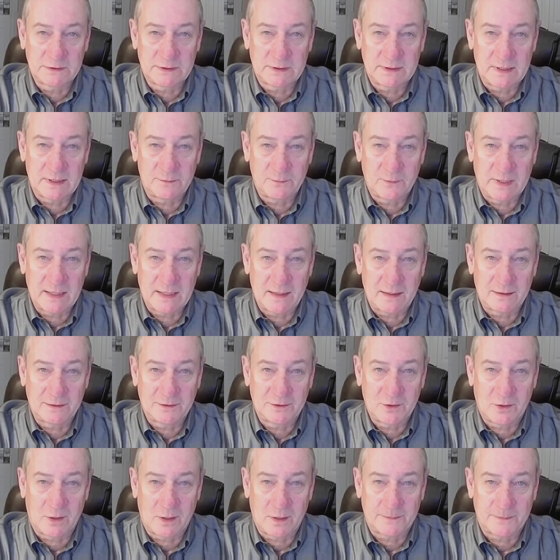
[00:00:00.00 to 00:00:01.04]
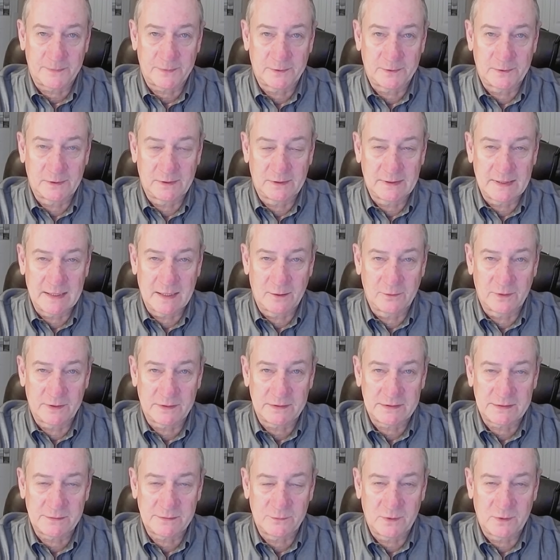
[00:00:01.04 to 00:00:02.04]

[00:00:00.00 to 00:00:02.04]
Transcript: and then we added copper, and now it